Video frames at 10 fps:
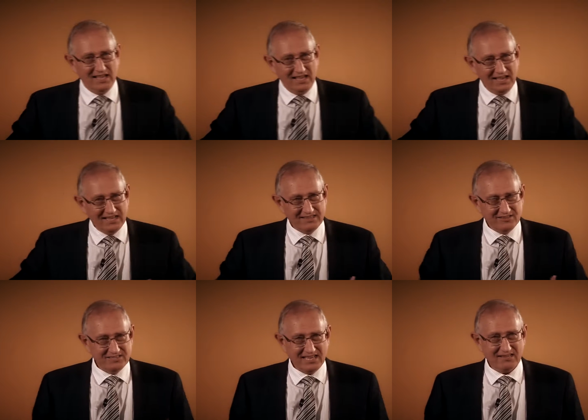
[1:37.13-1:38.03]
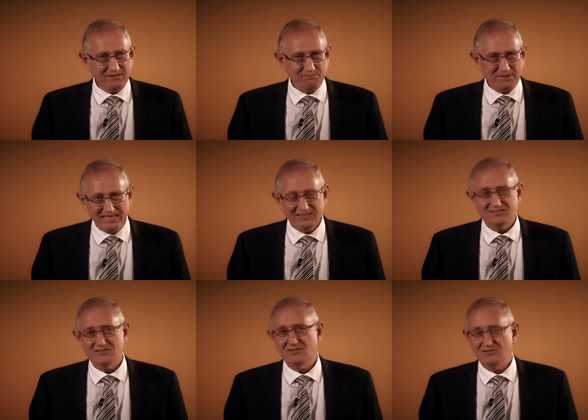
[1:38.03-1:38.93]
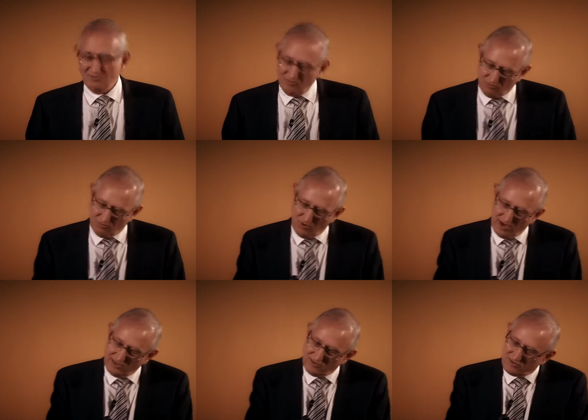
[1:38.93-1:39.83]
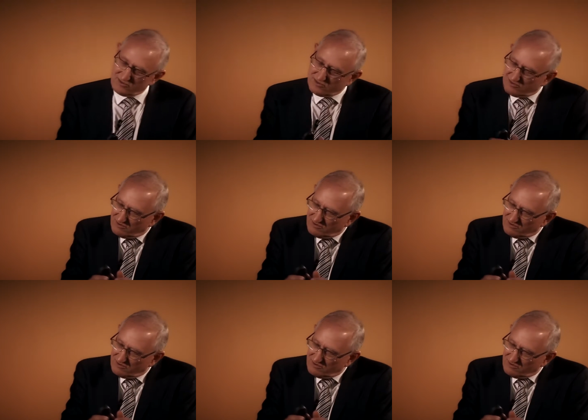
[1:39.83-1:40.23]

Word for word: and the second beast was